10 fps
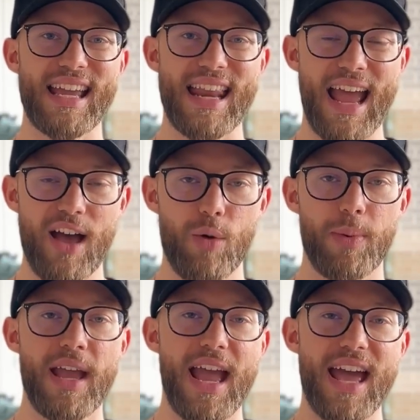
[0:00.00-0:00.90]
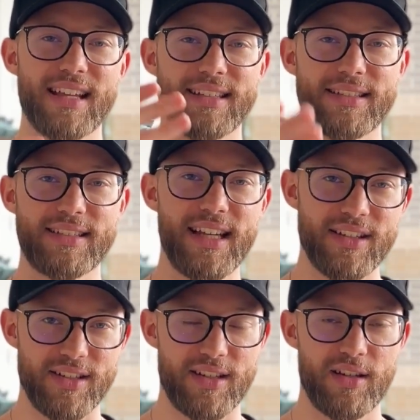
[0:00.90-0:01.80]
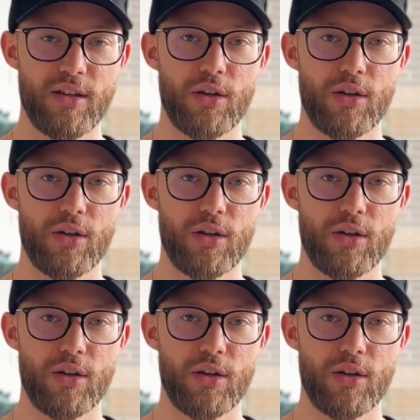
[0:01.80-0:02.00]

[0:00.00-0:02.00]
can help and assist